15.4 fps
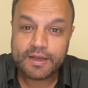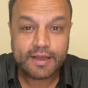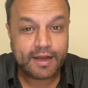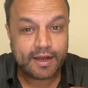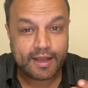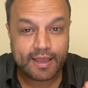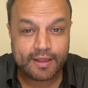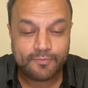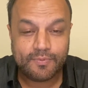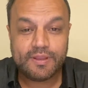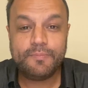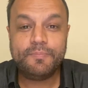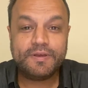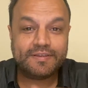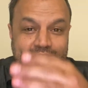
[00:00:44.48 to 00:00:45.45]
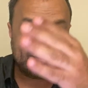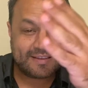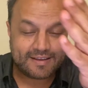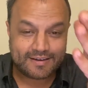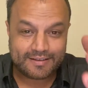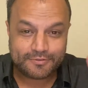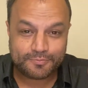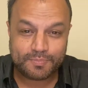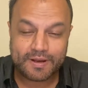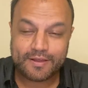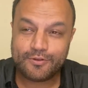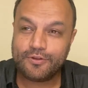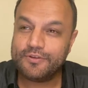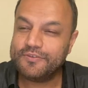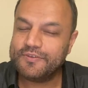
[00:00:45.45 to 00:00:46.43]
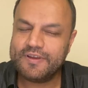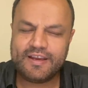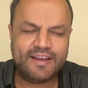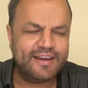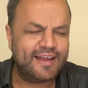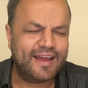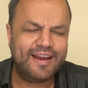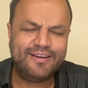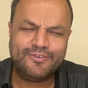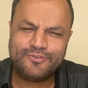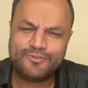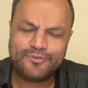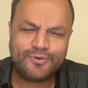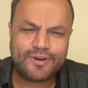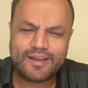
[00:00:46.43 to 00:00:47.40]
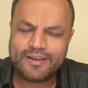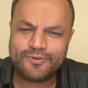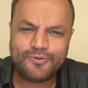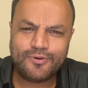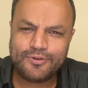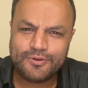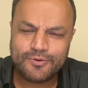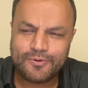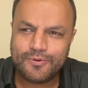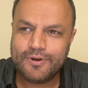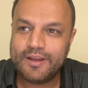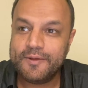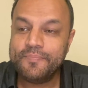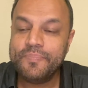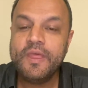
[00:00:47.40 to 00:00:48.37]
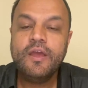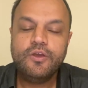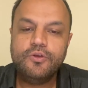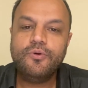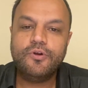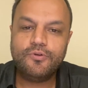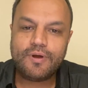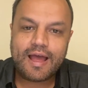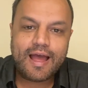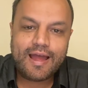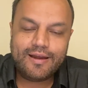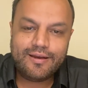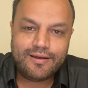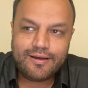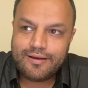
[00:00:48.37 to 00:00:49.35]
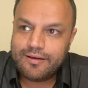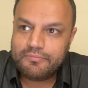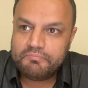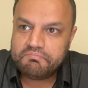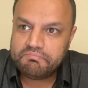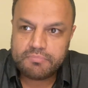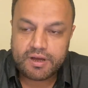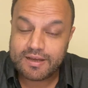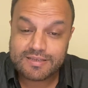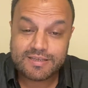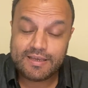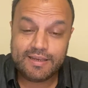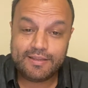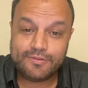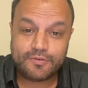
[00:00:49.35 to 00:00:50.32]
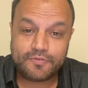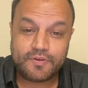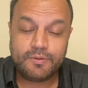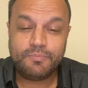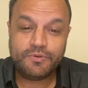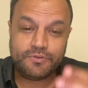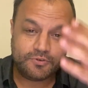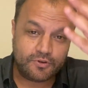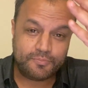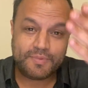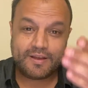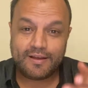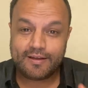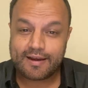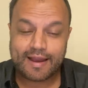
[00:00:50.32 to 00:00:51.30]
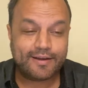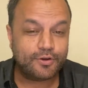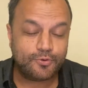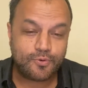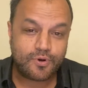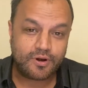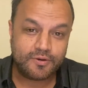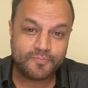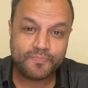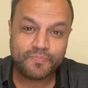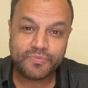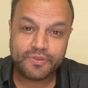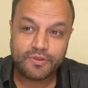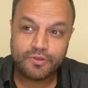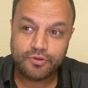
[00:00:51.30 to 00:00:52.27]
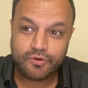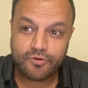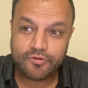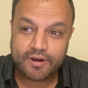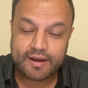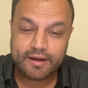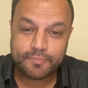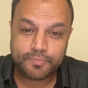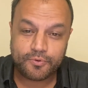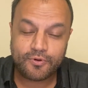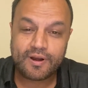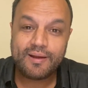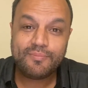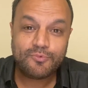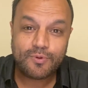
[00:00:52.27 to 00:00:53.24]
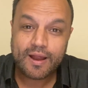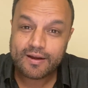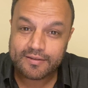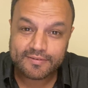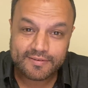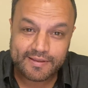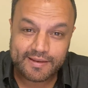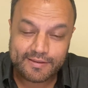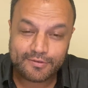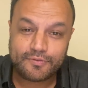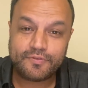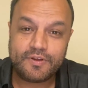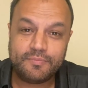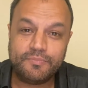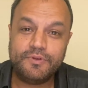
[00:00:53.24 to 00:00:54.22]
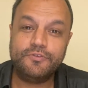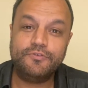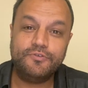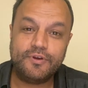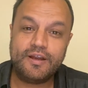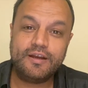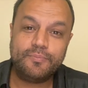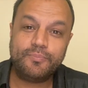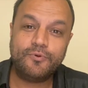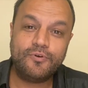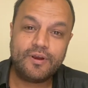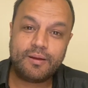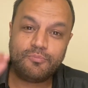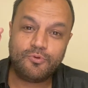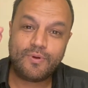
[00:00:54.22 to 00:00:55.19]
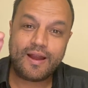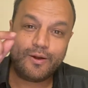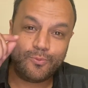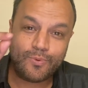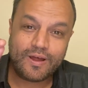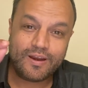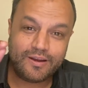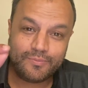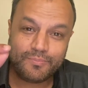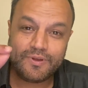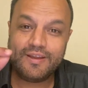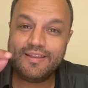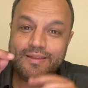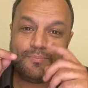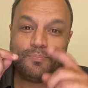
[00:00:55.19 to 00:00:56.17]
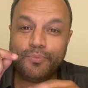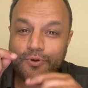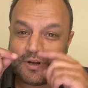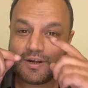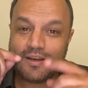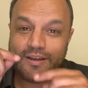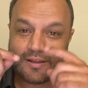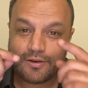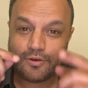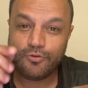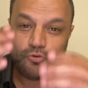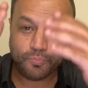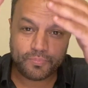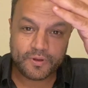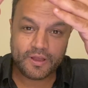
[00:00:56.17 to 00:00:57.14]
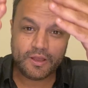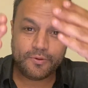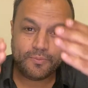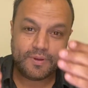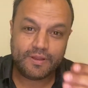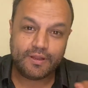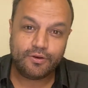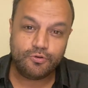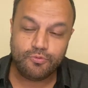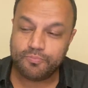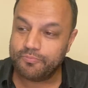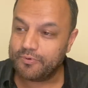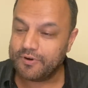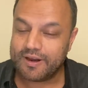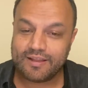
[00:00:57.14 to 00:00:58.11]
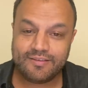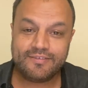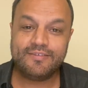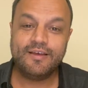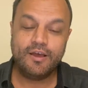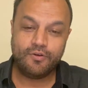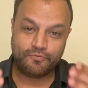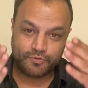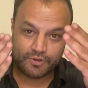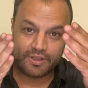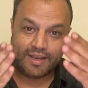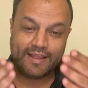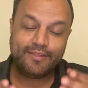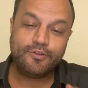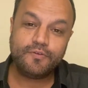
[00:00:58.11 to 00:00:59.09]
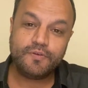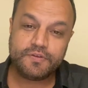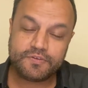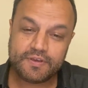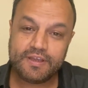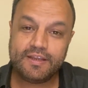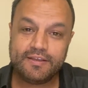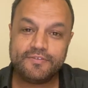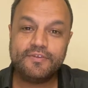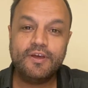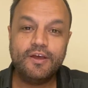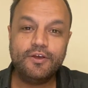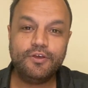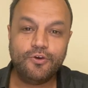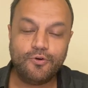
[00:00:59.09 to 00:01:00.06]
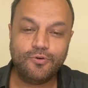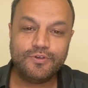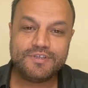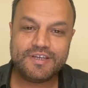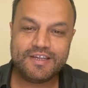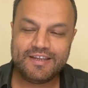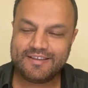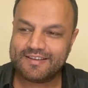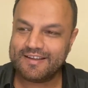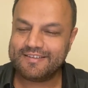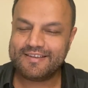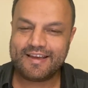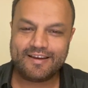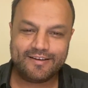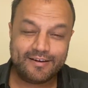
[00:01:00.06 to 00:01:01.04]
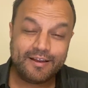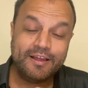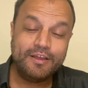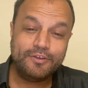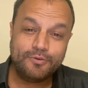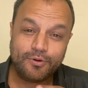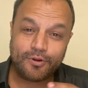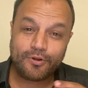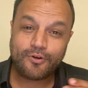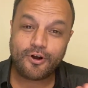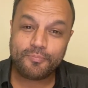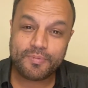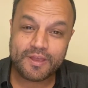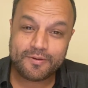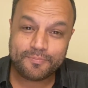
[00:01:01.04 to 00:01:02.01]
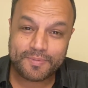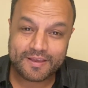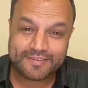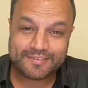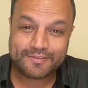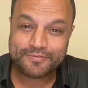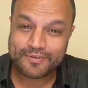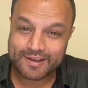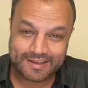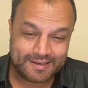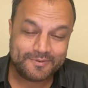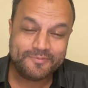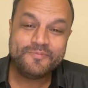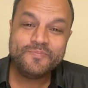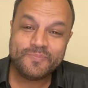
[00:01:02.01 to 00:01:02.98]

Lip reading: Again, when the pixels are displayed on the screen and so on, I can go on the whole day. You want to add a series of numbers. You want to make a grand total. You don't write a program to add a series of numbers. You write a program to add one number and then put it in a loop. When the loop runs for the length of the series, your whole series gets added. You want to copy and paste a file.